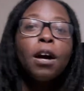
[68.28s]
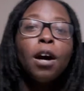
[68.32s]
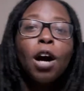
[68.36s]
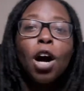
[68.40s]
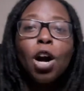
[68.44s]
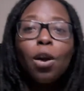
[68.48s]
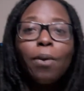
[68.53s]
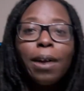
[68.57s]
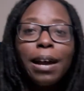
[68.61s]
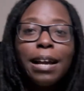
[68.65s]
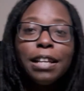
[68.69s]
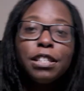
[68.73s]

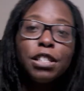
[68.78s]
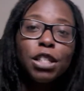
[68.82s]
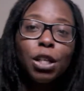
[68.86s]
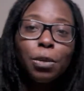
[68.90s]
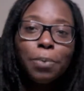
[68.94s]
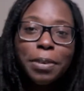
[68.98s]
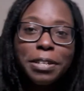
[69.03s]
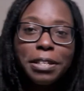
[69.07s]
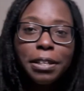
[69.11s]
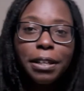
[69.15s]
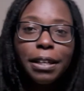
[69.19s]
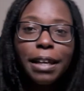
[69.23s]
Alright,
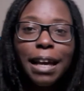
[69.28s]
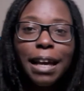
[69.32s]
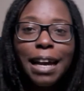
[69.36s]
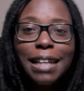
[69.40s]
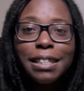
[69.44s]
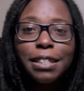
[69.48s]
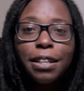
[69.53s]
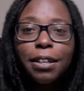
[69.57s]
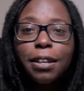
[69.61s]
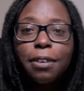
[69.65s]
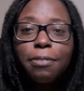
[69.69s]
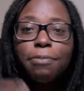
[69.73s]
so recently I
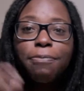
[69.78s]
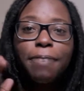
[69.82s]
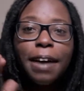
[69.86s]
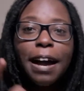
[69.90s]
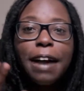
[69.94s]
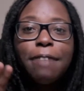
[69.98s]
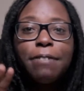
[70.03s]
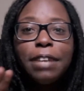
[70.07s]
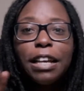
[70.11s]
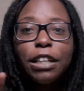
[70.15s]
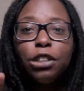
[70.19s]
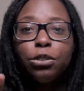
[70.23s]
took a
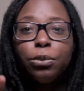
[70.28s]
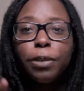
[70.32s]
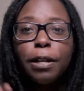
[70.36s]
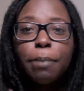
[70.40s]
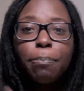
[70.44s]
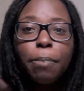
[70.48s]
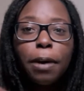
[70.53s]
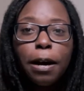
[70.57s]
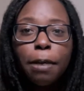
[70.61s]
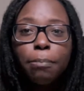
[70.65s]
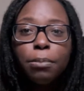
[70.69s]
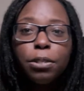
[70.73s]
five-day trip
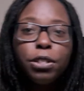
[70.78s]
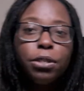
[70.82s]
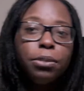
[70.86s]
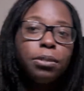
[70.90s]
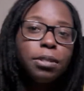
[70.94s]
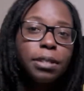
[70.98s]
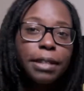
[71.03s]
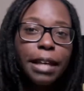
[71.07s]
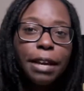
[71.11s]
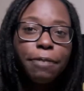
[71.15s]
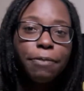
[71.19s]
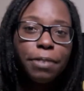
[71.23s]
up to
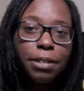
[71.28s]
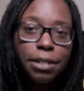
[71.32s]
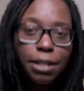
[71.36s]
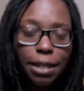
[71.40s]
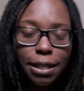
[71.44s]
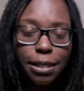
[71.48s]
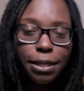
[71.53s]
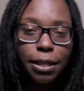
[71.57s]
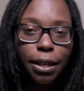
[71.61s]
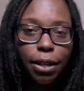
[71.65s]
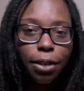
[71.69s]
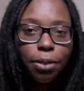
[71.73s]
San
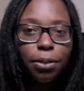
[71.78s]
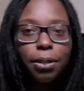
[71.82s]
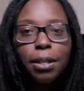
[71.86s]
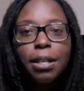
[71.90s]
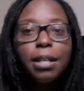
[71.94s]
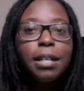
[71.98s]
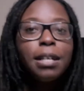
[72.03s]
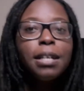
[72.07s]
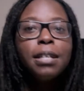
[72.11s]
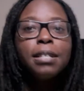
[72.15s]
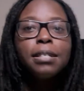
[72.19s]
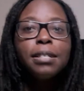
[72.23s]
Francisco.
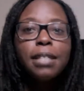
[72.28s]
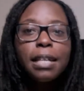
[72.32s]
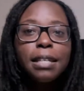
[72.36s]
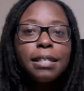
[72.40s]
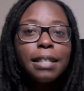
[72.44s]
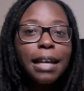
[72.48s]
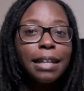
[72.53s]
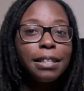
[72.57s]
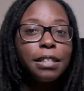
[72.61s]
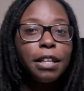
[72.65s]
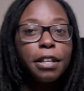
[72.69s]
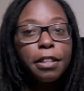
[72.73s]
Since
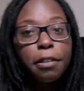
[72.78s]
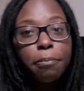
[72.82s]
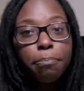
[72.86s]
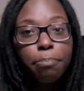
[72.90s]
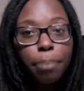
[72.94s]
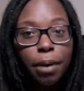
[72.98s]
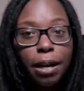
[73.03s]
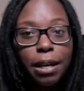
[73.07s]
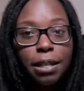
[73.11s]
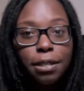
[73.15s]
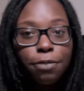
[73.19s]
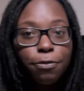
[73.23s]
I took the
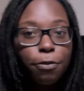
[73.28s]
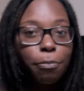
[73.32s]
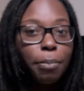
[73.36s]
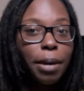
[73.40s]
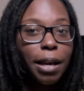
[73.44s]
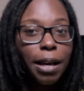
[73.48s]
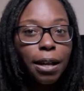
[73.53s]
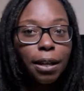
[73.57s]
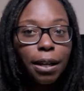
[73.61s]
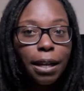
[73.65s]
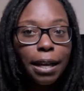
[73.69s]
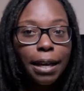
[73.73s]
bus from
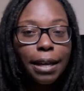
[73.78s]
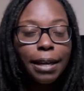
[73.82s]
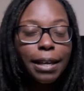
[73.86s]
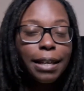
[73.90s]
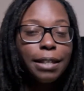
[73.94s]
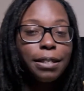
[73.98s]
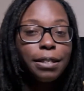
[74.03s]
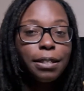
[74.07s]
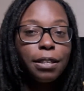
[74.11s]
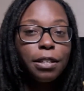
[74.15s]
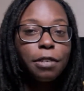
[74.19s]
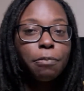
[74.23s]
L A,
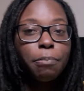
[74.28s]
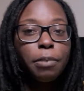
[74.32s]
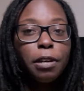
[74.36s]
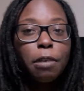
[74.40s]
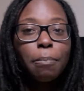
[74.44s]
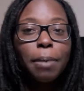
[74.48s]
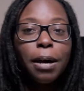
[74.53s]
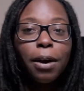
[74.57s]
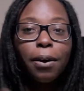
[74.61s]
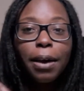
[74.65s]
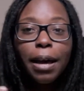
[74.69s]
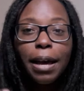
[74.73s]
it took me
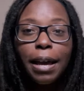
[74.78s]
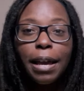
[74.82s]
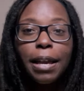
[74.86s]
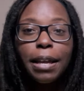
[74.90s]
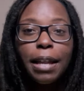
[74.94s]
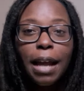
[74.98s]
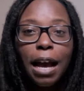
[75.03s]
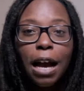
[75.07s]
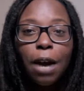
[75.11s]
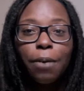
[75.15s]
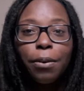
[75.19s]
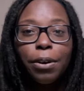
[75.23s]
about eight
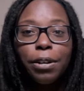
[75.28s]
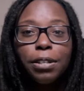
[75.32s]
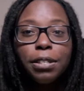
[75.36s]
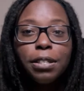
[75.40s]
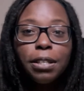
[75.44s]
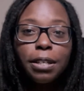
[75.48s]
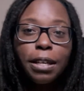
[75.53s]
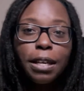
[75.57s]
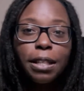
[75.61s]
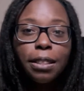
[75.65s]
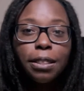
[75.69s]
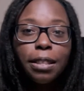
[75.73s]
hours
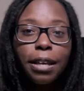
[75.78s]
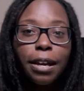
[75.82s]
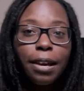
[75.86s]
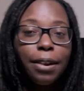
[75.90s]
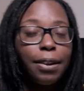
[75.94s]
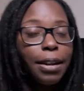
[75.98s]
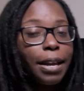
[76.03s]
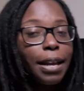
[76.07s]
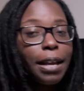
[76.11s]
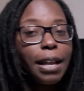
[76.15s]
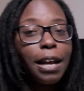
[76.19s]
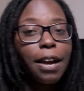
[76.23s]
to get there
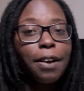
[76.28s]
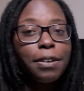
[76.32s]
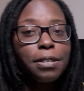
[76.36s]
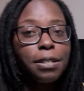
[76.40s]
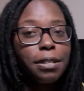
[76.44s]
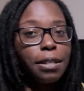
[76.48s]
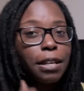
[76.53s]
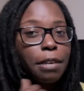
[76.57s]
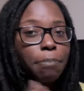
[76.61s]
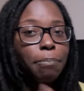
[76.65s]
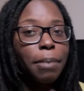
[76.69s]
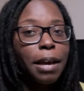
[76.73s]
and eight hours
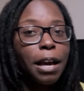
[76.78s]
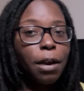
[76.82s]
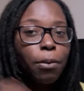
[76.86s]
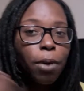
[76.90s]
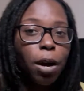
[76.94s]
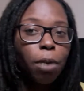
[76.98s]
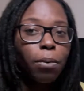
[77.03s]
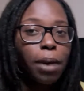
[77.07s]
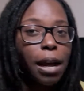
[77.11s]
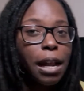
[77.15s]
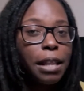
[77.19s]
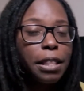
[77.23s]
to get back
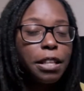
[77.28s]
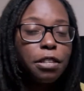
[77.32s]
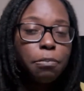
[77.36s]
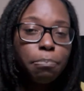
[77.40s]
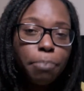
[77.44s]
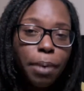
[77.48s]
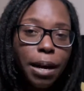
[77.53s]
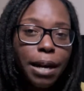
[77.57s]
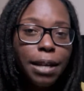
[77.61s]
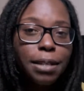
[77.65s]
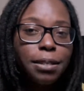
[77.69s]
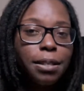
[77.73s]
while riding this
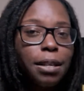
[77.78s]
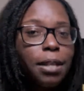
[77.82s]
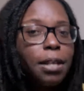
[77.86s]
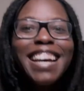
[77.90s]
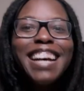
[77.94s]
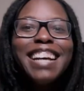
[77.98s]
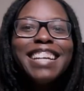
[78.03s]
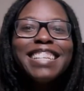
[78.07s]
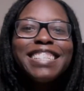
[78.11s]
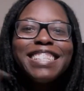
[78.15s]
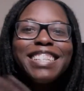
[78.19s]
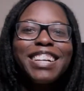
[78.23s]
bus.
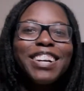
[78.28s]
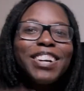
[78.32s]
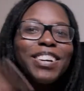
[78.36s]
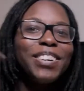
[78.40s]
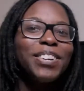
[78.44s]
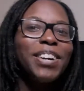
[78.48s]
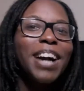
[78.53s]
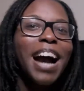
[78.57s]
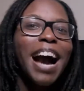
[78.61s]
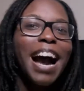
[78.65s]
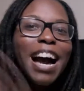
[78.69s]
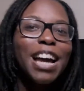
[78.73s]

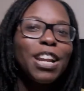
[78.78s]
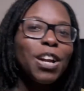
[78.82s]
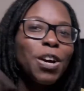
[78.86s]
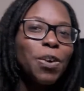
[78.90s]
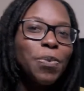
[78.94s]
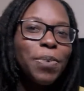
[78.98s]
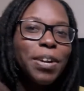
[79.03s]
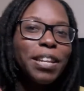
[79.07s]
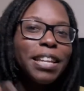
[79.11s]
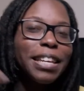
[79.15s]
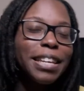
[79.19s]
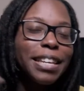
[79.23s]
So I
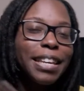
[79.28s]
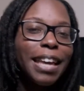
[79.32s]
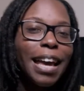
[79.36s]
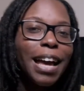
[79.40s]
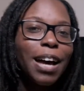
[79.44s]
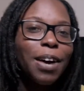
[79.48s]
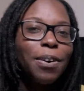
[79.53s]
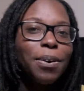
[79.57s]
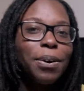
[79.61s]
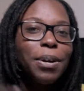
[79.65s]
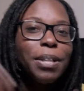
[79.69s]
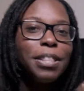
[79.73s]
don't really
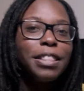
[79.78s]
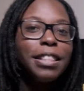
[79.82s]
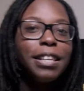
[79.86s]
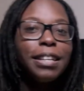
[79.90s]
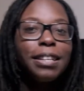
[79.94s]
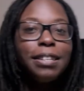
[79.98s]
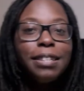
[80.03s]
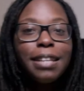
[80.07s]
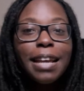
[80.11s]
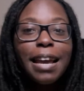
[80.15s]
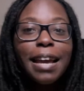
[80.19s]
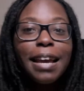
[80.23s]
count
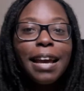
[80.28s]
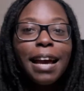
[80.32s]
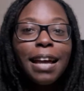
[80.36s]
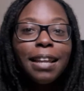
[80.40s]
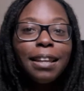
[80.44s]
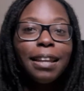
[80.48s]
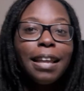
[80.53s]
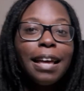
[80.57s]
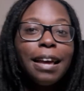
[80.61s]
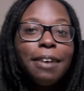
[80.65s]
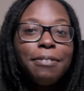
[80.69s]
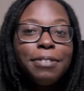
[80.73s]
the day I
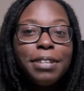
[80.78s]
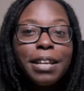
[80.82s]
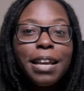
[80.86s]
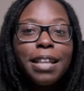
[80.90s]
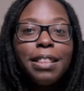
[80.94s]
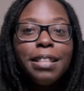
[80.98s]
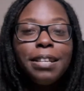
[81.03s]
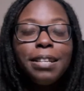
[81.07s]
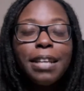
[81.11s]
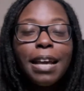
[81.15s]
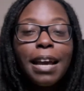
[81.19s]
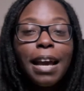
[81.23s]
left
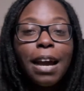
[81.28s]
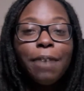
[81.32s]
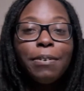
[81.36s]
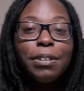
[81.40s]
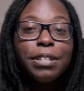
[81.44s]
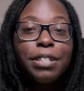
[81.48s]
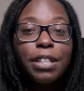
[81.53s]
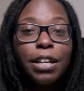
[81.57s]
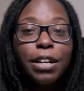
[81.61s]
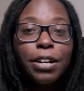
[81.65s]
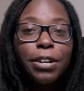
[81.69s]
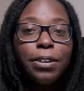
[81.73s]
and the day I
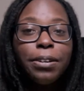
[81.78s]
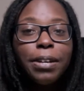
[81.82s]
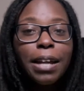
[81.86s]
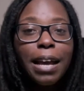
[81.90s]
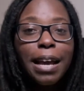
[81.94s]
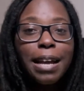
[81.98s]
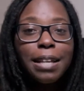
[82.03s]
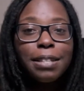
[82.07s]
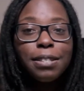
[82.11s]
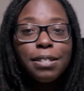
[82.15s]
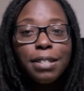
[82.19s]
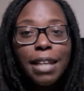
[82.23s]
returned
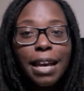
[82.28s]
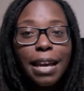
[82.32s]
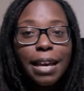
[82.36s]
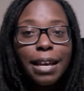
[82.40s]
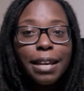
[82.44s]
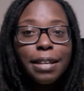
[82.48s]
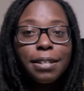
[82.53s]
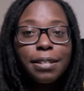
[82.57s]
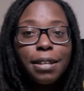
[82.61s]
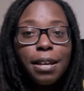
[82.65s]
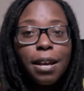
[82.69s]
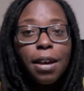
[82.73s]
as
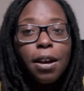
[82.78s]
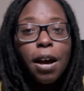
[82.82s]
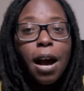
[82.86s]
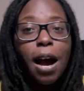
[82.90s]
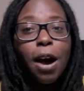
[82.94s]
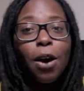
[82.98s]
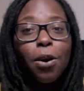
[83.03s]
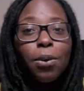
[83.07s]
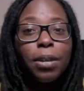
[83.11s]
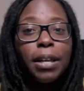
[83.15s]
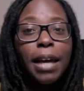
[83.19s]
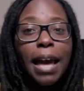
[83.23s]
days.
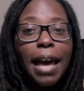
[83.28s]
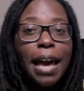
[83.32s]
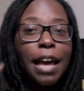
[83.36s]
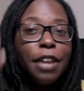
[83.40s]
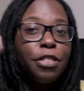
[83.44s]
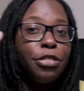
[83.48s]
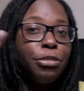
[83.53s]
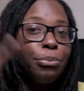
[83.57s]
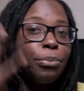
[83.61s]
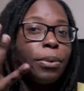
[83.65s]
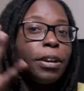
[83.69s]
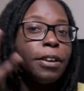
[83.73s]
I only had
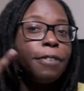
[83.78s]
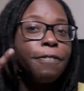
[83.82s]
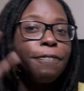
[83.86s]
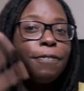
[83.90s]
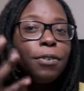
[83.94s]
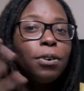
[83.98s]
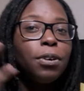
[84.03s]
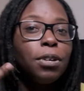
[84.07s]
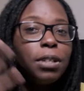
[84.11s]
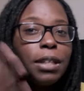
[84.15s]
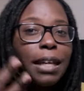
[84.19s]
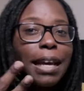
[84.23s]
three
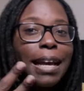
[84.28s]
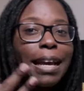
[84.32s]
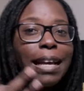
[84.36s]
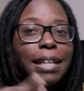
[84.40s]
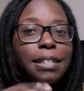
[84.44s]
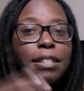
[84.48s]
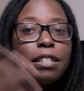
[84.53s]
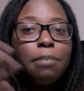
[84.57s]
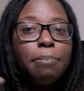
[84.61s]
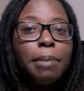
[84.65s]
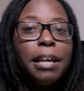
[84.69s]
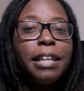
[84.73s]
full
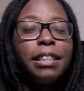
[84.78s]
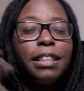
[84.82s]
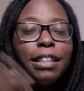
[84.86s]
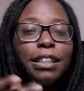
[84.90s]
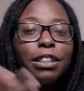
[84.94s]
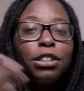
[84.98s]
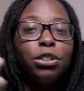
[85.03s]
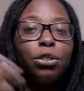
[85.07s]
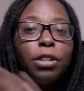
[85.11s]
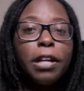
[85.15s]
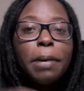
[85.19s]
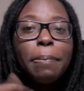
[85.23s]
days to make
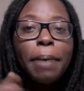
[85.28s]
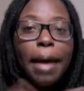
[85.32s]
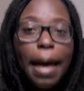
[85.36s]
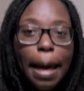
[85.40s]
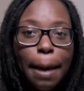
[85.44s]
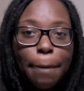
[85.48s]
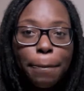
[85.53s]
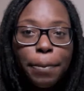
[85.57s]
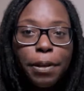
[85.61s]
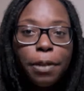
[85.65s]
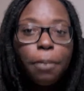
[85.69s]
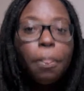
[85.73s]
this trip
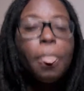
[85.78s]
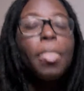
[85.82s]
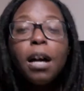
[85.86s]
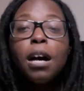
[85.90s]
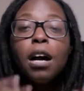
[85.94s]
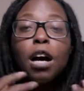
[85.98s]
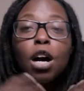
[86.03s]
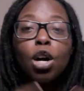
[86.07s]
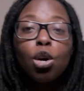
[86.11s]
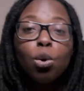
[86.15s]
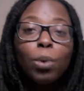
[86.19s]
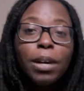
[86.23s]
happen.
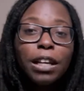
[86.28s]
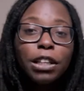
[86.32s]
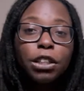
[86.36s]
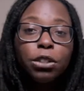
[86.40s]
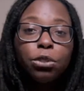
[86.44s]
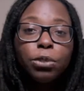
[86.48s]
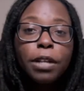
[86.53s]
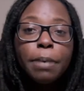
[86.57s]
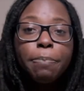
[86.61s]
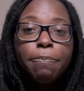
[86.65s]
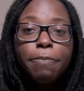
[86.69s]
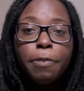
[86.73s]
A quick
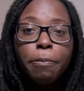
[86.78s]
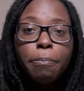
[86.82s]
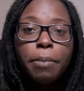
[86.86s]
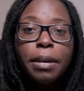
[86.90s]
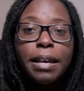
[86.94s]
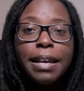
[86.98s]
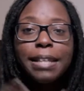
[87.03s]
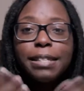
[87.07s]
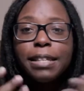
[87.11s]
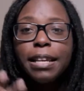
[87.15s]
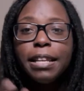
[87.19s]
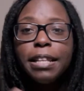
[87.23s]
trip for
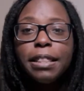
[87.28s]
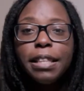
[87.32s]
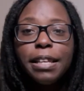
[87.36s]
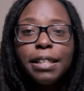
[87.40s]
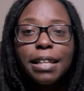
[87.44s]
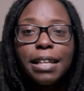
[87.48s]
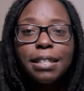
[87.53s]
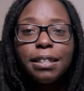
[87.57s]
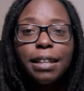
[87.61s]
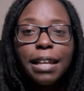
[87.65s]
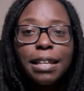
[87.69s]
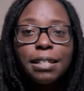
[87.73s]
me is anything
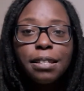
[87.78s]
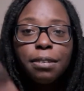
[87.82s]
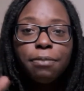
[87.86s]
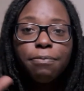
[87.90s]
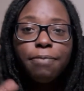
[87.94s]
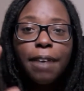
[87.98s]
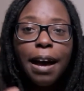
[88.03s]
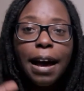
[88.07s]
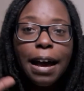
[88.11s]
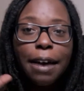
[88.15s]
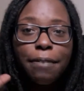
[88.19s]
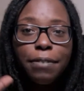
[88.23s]
that's less than
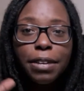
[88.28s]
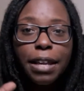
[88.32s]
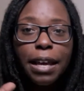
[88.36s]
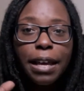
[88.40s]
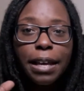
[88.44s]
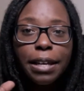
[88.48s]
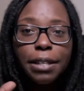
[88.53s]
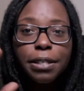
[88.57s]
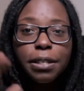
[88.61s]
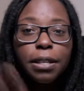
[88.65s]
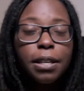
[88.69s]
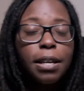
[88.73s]
five
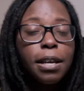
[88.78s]
days.